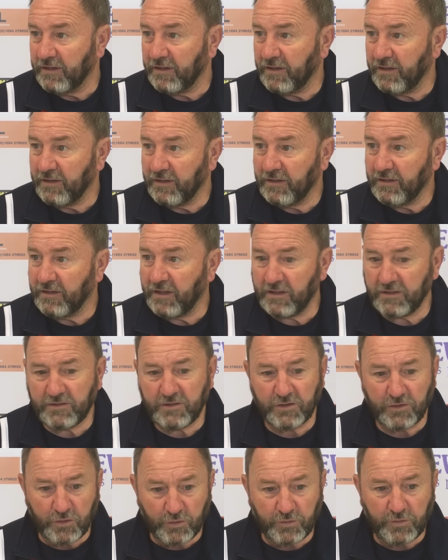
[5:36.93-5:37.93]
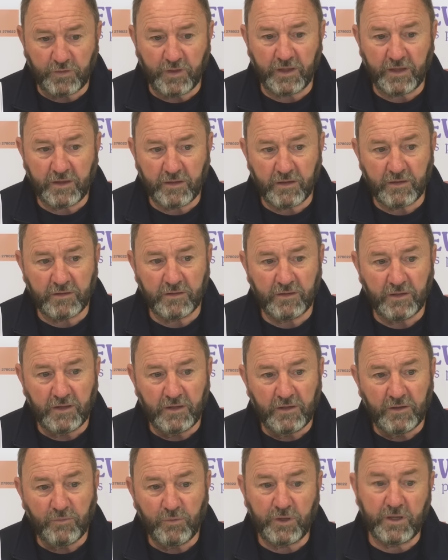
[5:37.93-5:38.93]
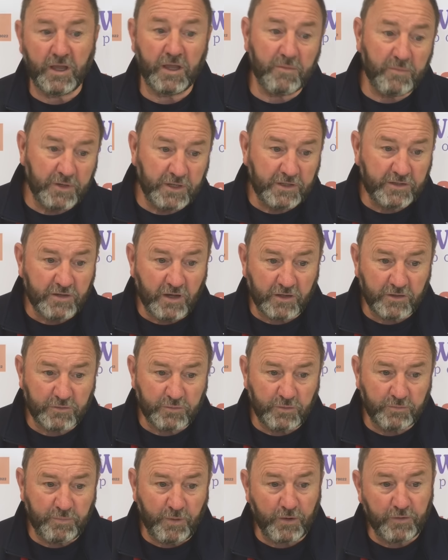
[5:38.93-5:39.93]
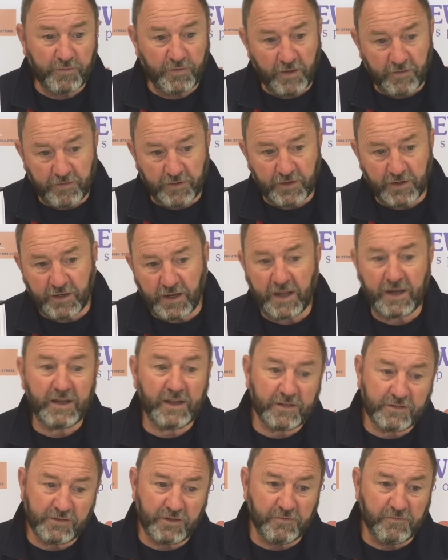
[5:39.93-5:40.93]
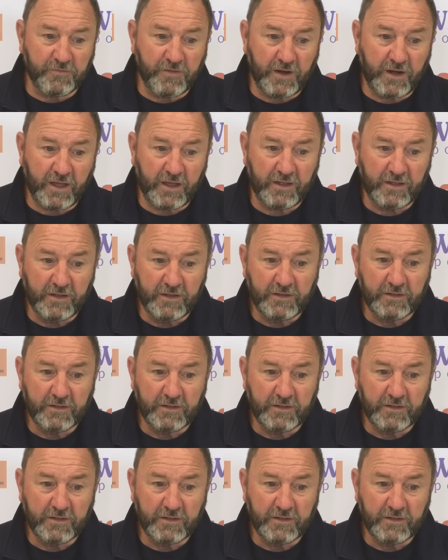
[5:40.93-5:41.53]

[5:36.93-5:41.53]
And that's a good thing. And we're keeping in touch with both Everton and Aston Villa.